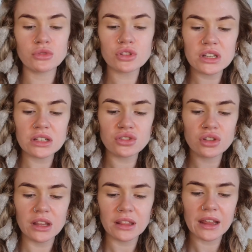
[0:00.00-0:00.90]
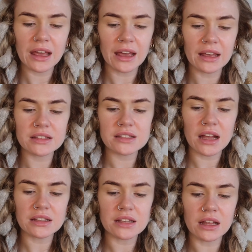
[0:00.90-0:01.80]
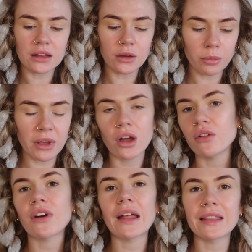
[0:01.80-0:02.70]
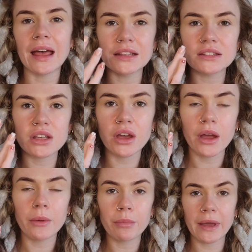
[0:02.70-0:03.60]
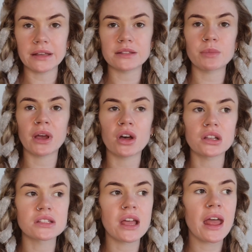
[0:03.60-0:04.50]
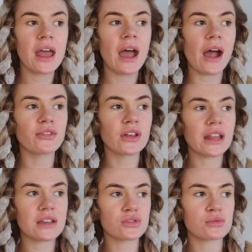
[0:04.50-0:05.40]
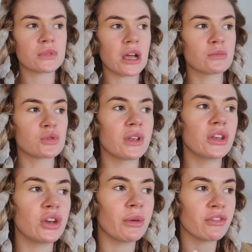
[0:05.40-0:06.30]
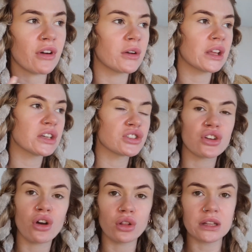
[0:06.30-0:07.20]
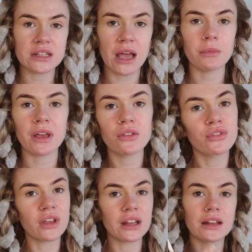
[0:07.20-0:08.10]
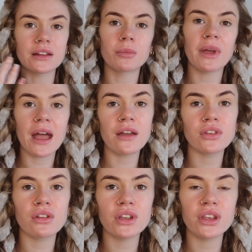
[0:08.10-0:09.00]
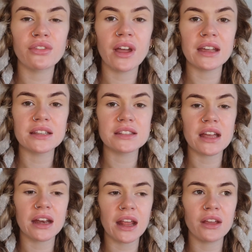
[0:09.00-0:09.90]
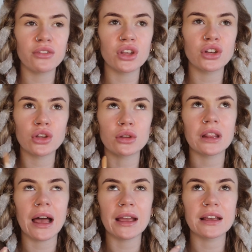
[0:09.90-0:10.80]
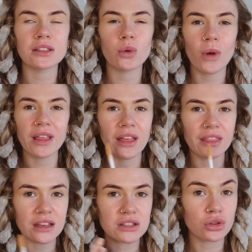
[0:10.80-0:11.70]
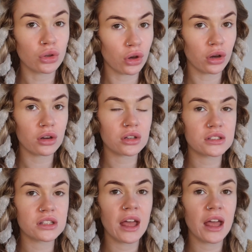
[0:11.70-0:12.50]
just enjoying this as a little bit of a lighter base, because I feel like sometimes when you're doing foundation all the time it can feel a little bit heavier on your face, and if you do like the way that this looks,